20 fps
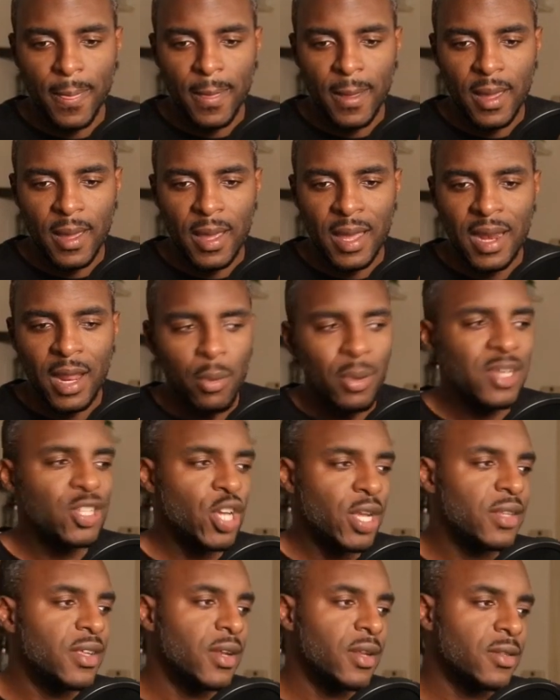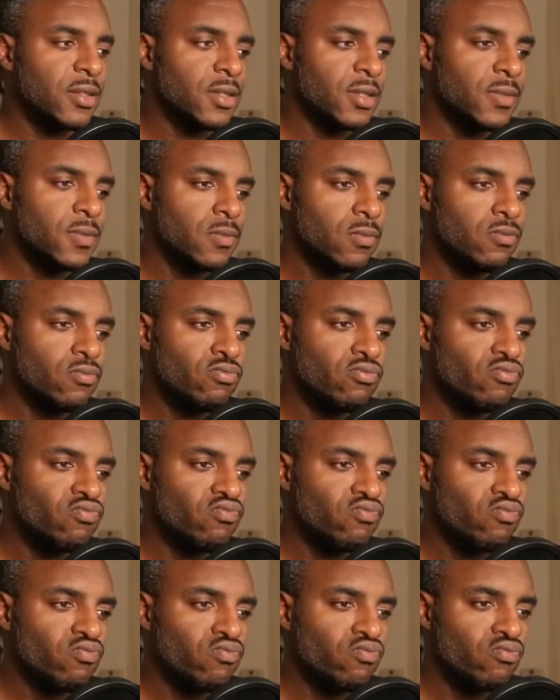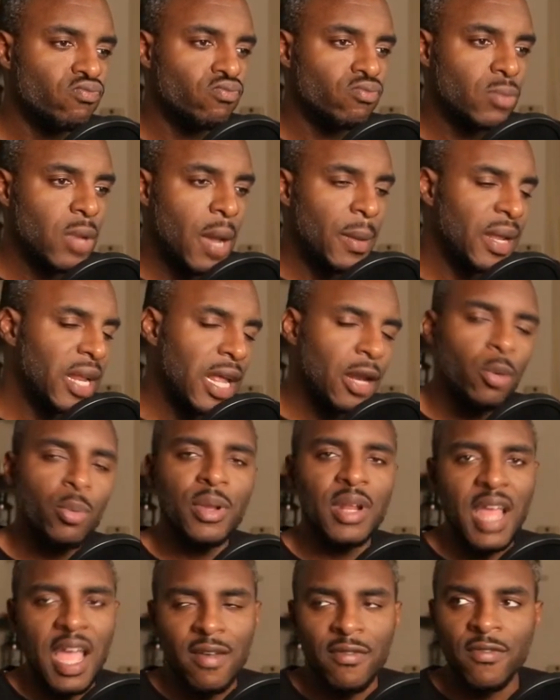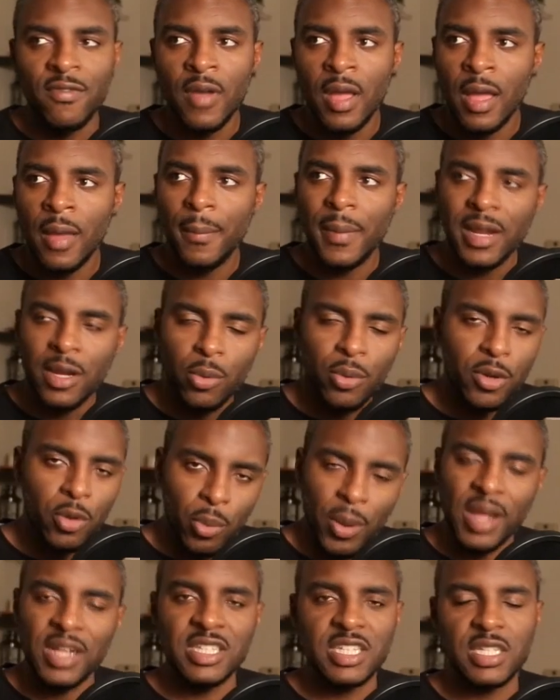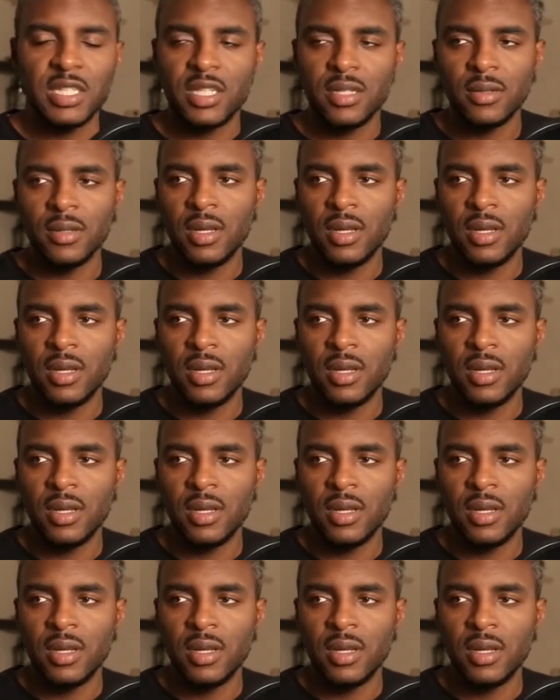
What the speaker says: And I wish I didn't. I mean, I don't really have many regrets.